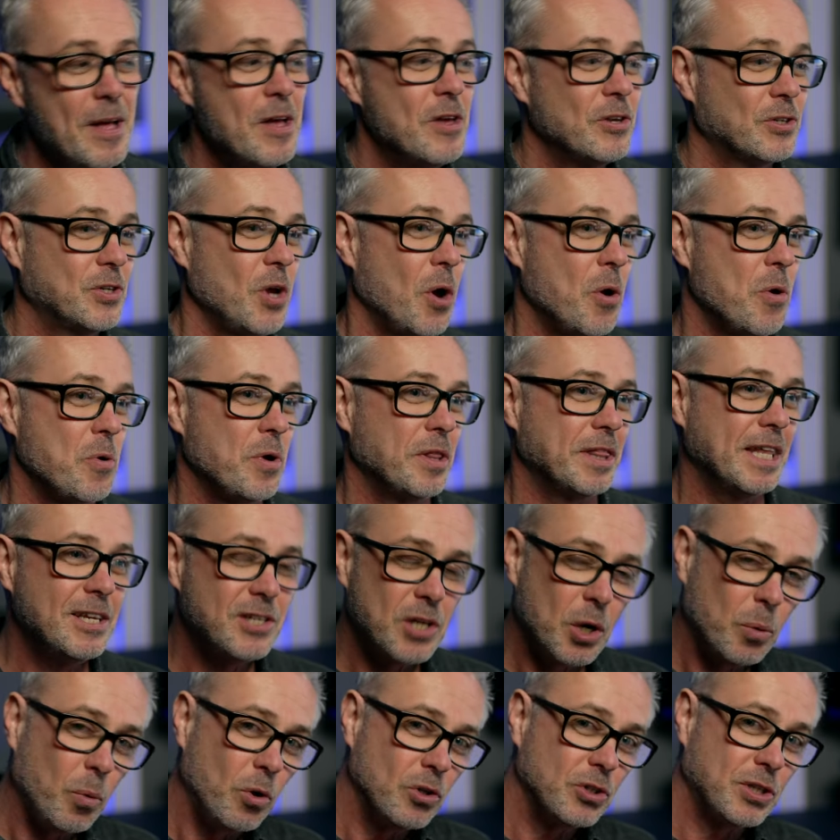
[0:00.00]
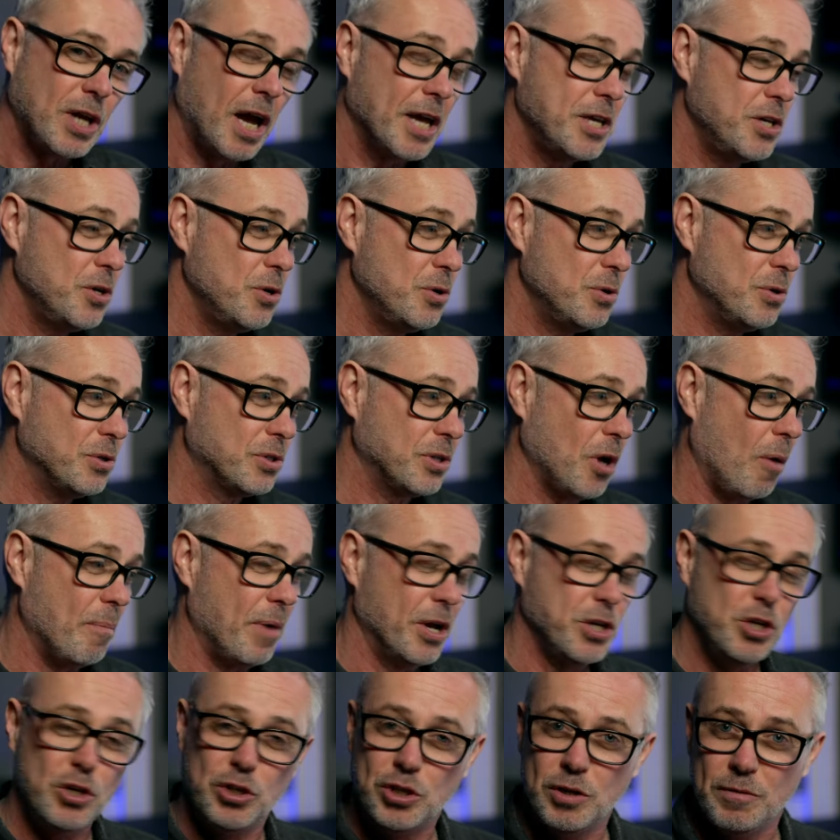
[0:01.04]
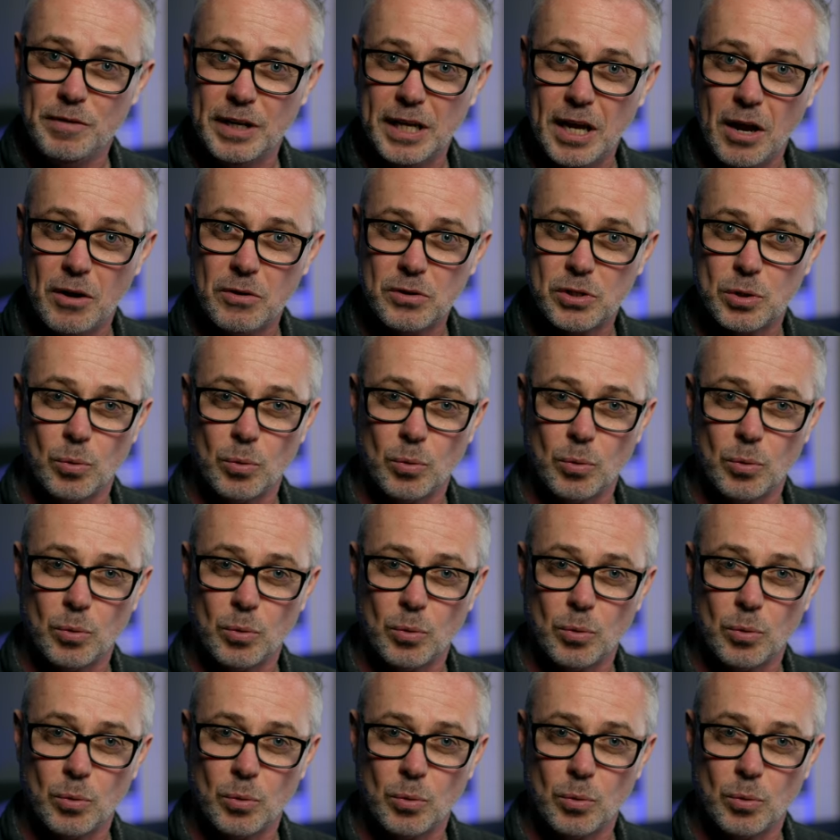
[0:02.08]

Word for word: So these are the ones that I use on my YouTube videos,